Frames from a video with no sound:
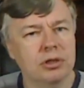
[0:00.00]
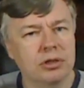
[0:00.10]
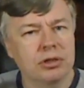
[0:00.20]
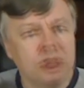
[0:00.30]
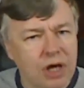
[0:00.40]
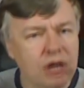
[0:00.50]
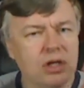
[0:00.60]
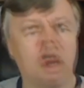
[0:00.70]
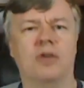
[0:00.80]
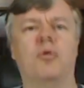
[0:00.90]

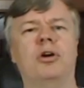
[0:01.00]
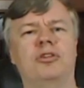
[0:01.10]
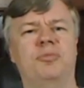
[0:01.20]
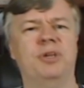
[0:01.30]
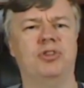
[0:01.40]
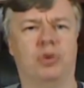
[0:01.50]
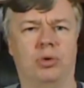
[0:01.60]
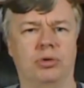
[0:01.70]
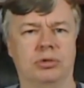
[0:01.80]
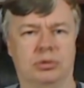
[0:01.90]
none of what you've been
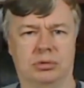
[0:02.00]
told